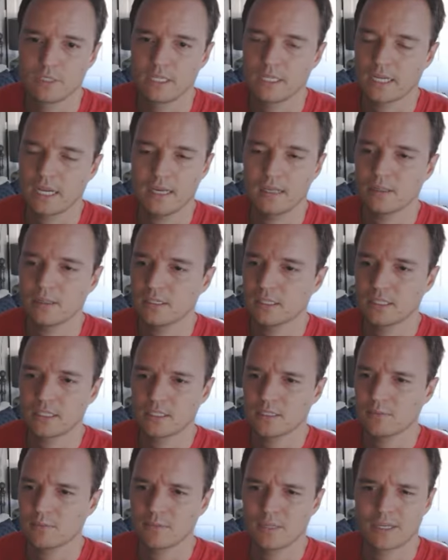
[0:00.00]
Like, I look at this
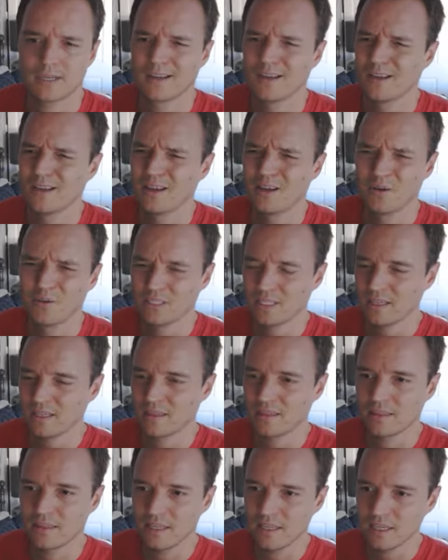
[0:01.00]
and I'm like, what was I
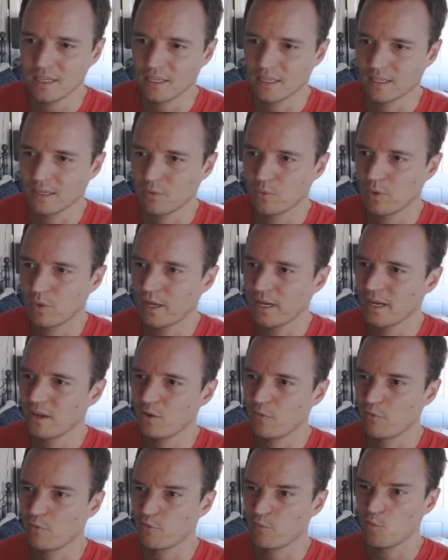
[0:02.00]
thinking? Like, why did I
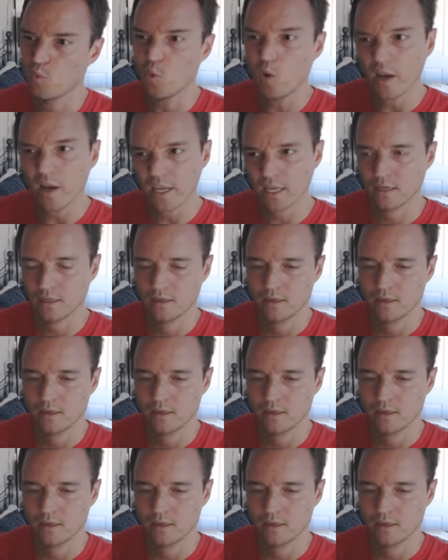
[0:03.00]
go from white?